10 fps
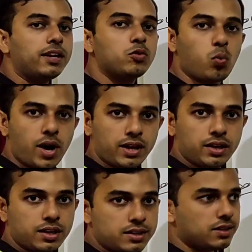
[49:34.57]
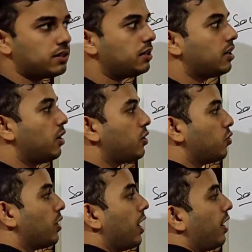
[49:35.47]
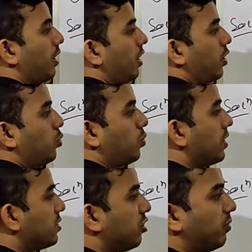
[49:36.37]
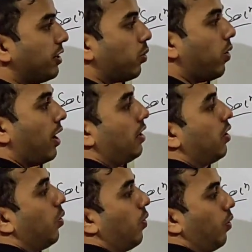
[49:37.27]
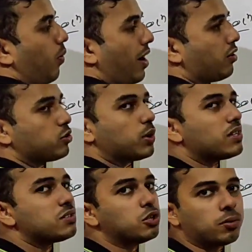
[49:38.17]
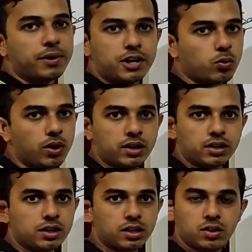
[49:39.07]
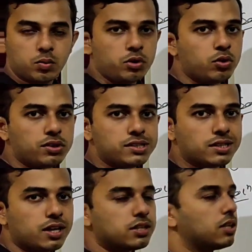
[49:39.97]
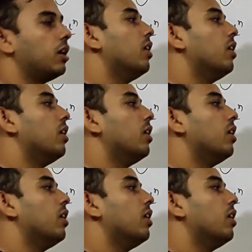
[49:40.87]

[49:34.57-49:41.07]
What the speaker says: is 1, isn't it? So here 2 has denominator 1, 1 also has denominator 1. We know this, right?